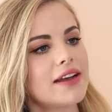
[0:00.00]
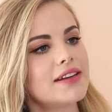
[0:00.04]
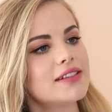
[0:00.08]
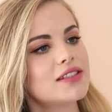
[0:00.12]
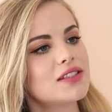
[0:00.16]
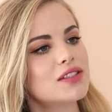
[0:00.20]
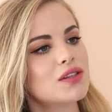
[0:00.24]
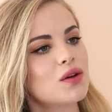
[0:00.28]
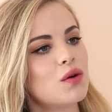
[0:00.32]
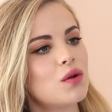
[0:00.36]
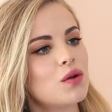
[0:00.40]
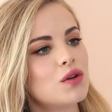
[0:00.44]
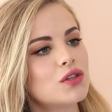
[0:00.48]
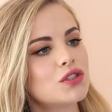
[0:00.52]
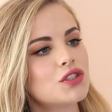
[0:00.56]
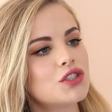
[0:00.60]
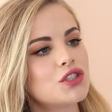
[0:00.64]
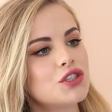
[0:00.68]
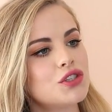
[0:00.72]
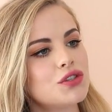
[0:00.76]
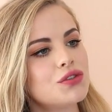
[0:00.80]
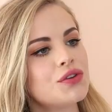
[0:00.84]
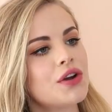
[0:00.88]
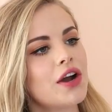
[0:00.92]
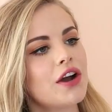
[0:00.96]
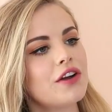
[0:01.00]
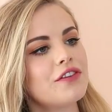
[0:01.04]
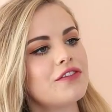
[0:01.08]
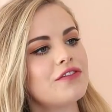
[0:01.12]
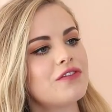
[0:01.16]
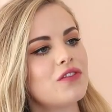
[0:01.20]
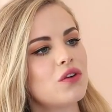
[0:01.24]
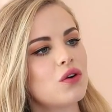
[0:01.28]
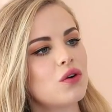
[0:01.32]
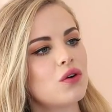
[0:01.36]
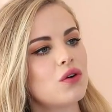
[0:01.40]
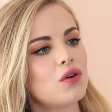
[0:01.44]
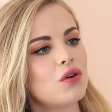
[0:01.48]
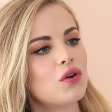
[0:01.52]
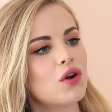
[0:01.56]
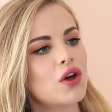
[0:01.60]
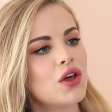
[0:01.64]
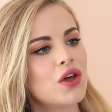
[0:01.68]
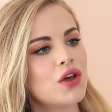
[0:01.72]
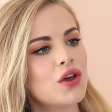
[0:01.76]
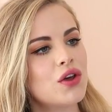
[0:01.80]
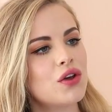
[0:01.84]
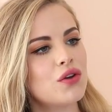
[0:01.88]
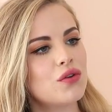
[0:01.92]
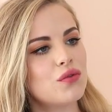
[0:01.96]
and it's called 204
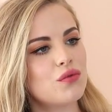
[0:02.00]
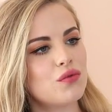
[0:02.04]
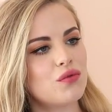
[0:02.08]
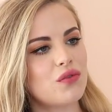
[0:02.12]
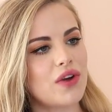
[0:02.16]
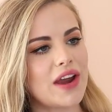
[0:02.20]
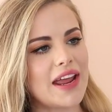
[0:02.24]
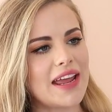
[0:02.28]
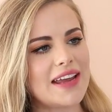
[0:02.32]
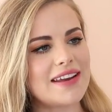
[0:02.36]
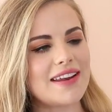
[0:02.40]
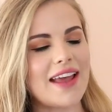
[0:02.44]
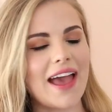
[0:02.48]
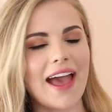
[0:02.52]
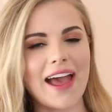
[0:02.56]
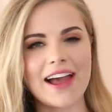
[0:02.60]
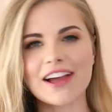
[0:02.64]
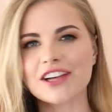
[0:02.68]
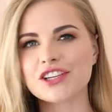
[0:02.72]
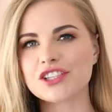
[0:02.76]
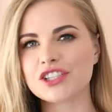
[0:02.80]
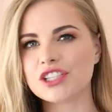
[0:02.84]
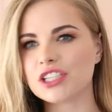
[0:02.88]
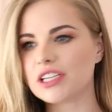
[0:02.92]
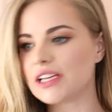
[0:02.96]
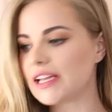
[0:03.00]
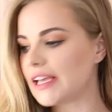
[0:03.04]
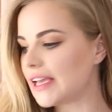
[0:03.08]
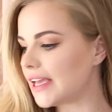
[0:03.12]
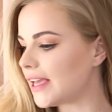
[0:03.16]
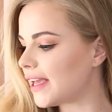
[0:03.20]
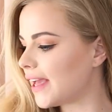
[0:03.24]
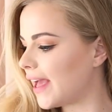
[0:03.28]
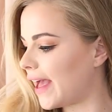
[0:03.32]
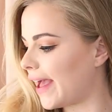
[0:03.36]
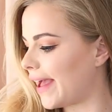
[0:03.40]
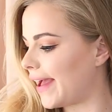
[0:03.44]
Red actually.